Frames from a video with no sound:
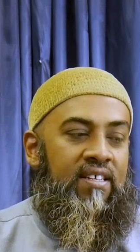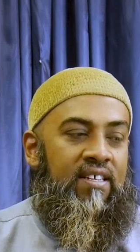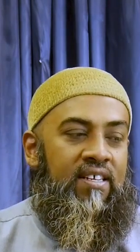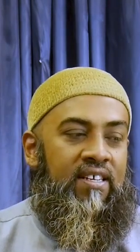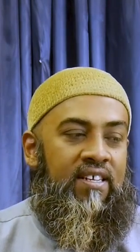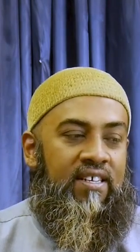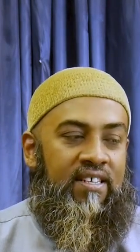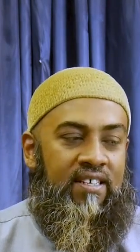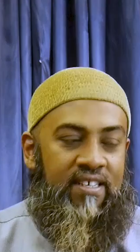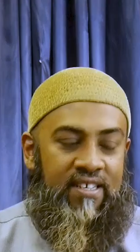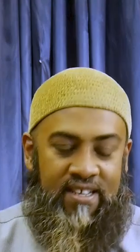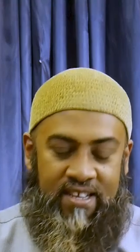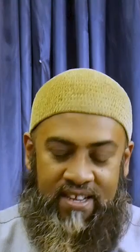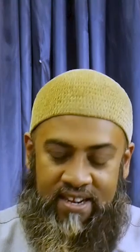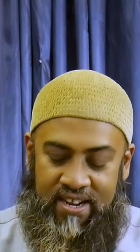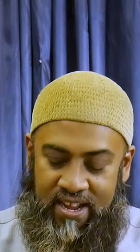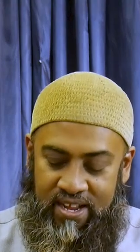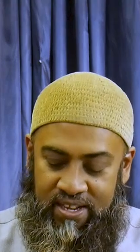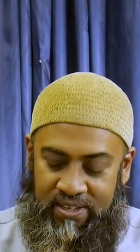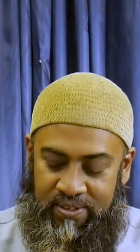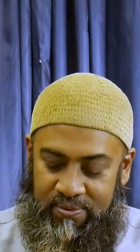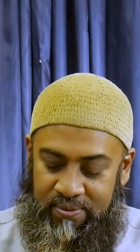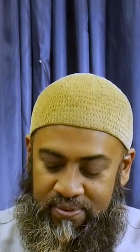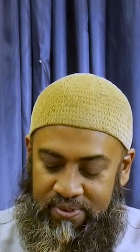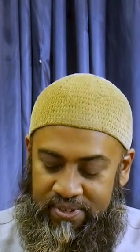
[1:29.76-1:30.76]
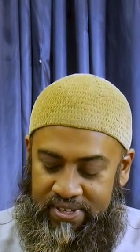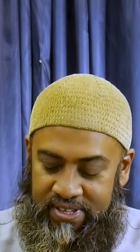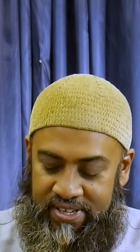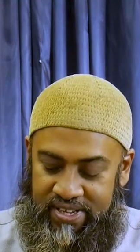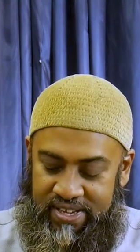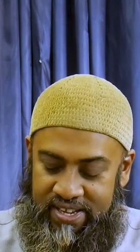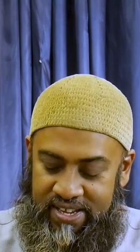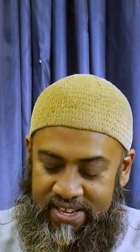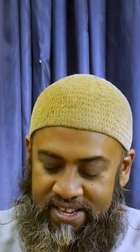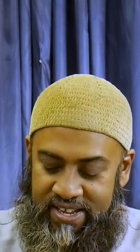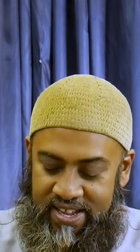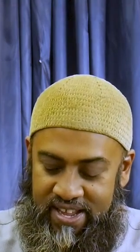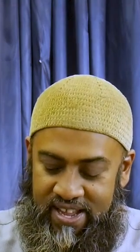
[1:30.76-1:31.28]
And as we
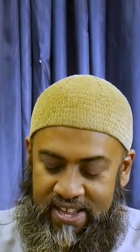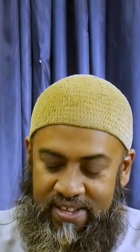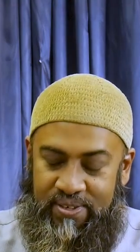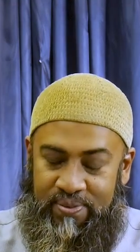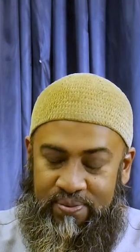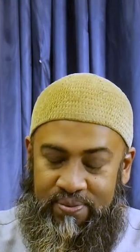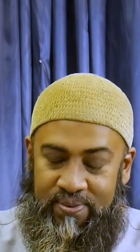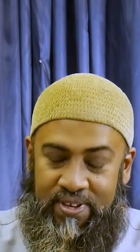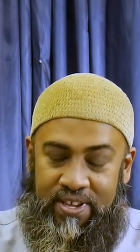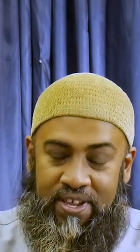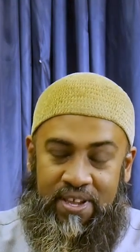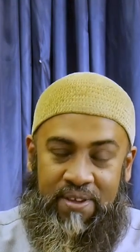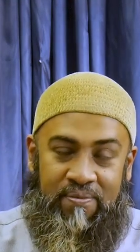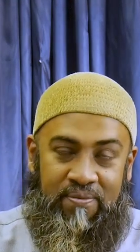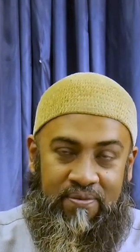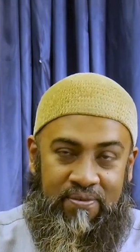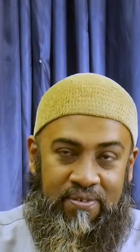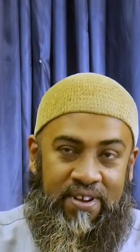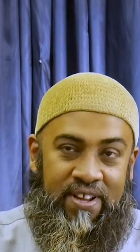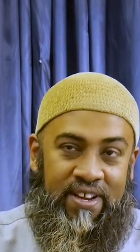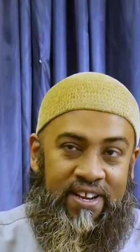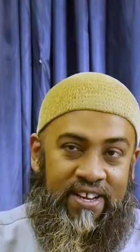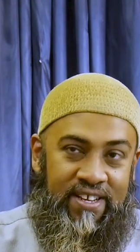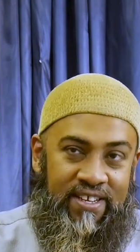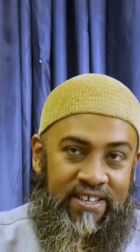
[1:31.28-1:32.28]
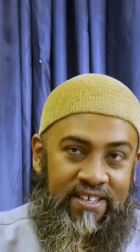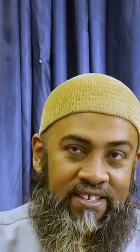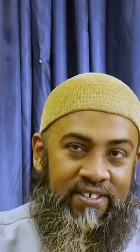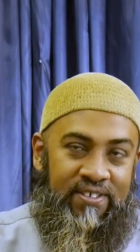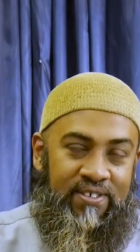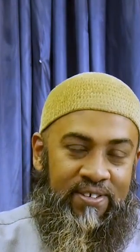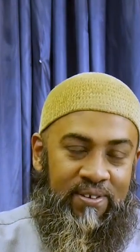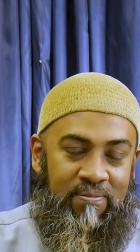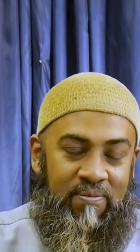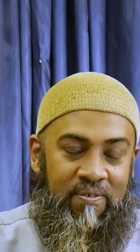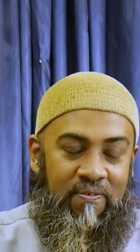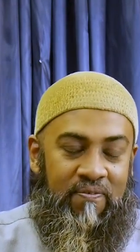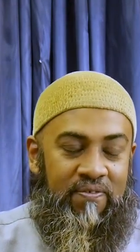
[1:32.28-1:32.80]
see, as we keep reading
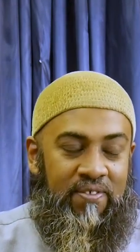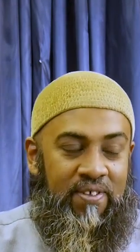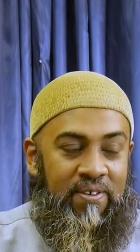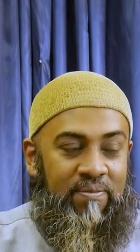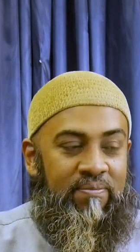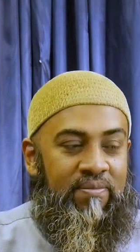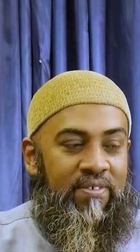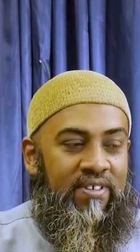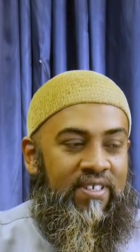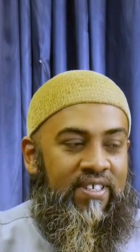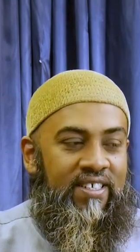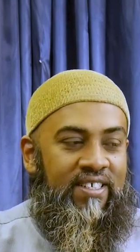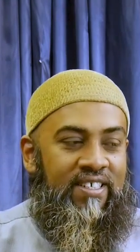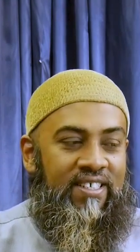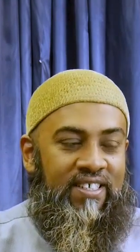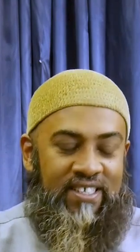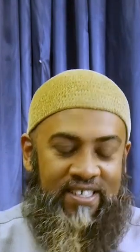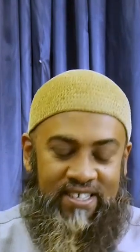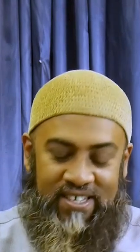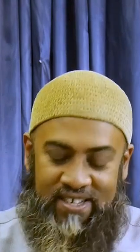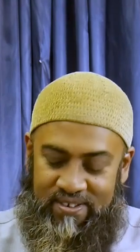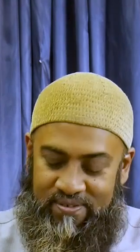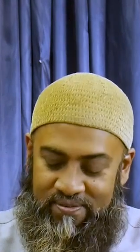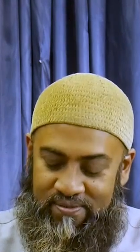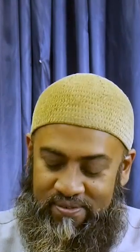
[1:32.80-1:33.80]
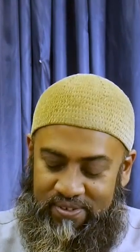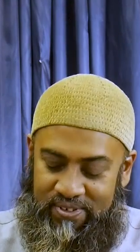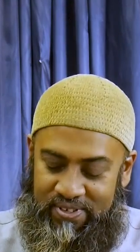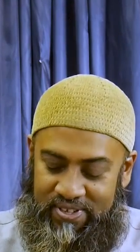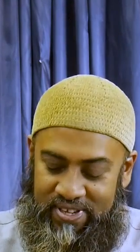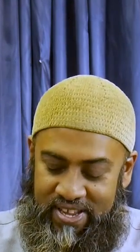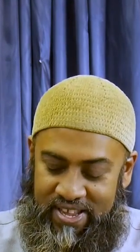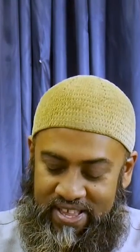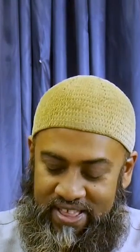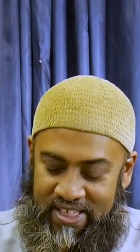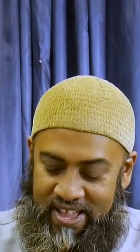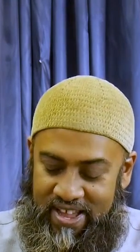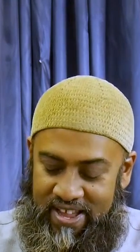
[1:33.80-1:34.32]
some of them, we'll
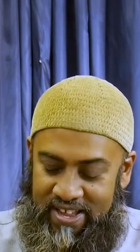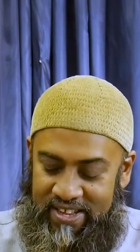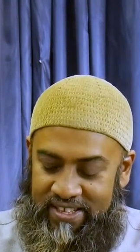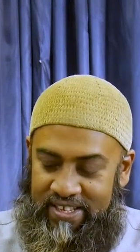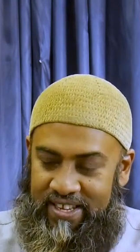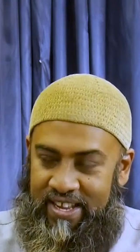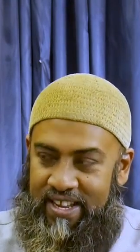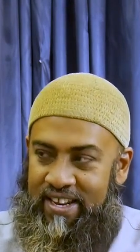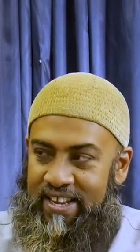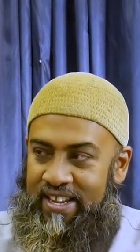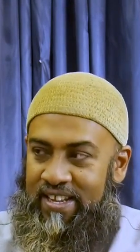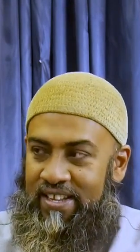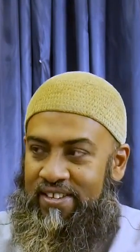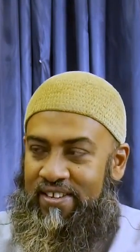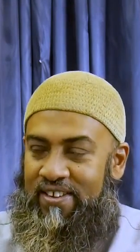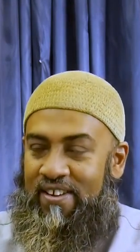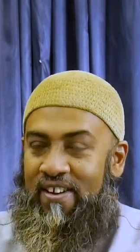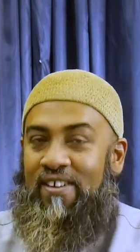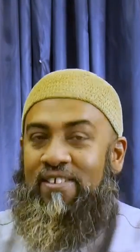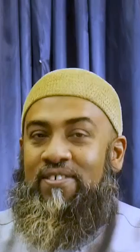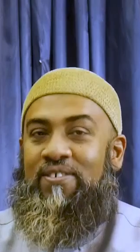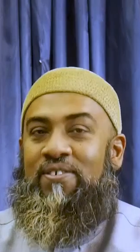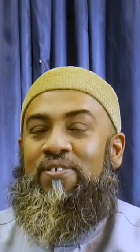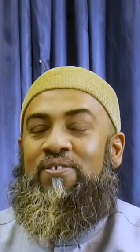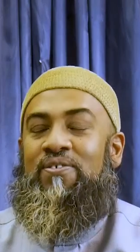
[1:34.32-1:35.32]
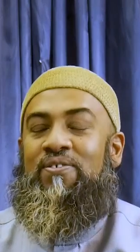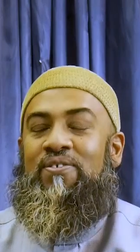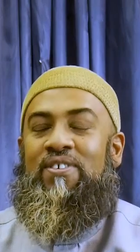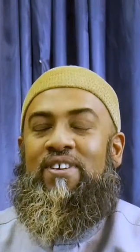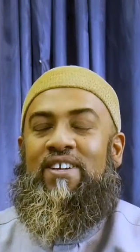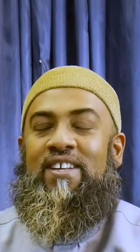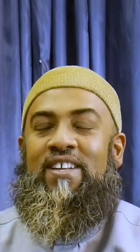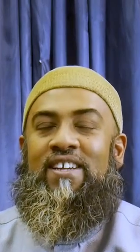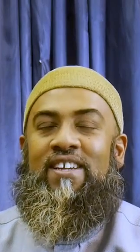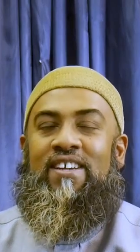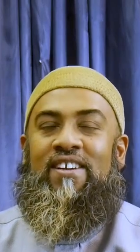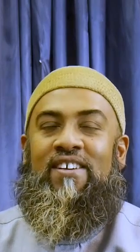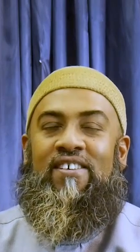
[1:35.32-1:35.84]
see that he's
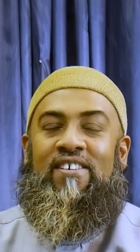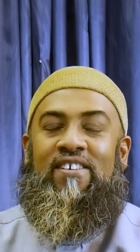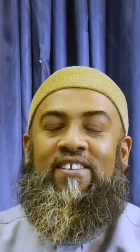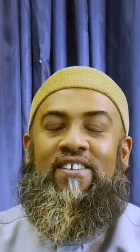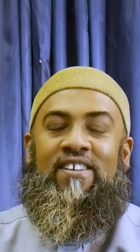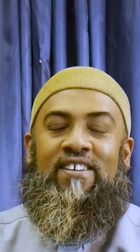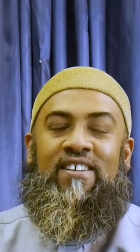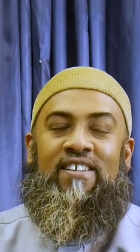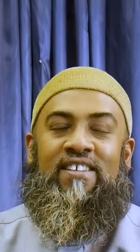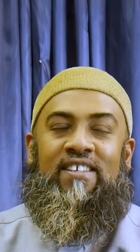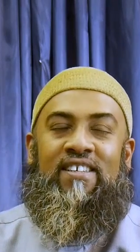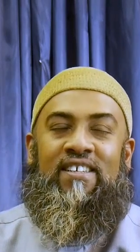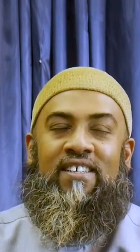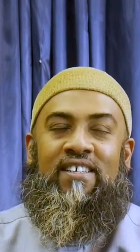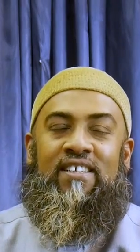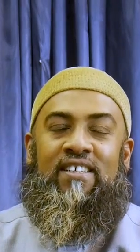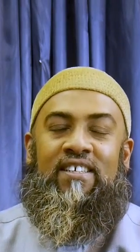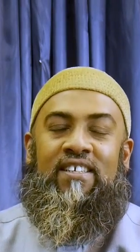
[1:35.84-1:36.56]
concentrating on